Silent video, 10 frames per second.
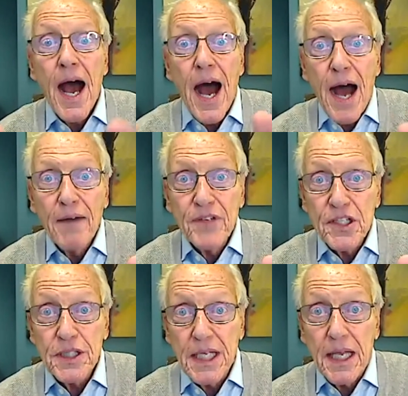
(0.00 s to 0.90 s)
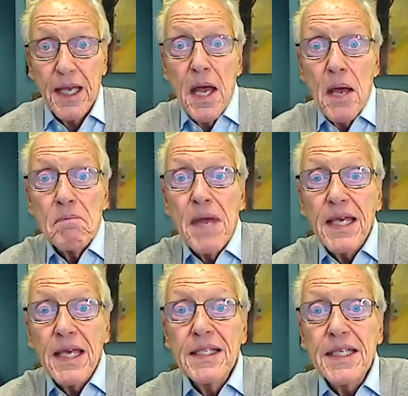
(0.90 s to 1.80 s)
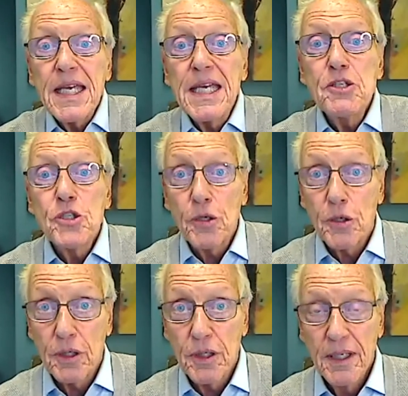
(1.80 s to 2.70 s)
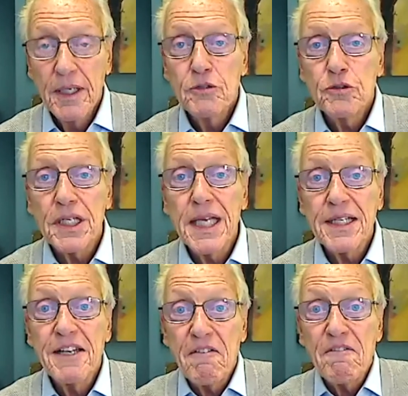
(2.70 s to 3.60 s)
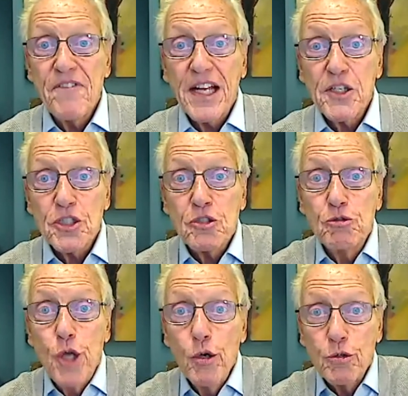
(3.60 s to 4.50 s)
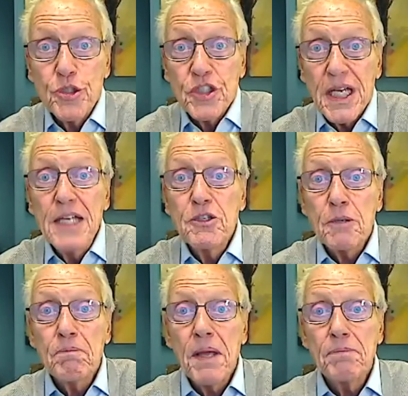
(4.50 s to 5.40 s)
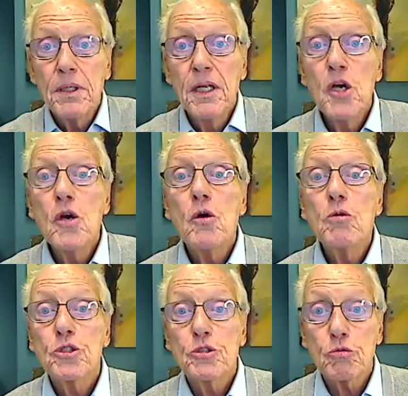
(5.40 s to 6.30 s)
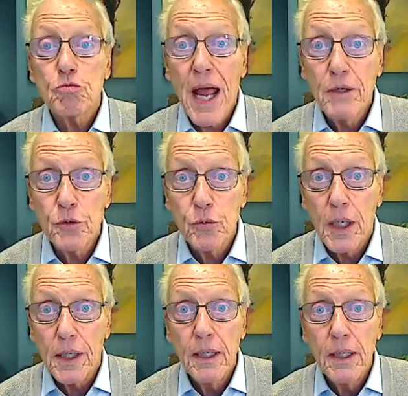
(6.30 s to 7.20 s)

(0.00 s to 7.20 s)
obviously making it easier to get an infectious dose into people who surround one.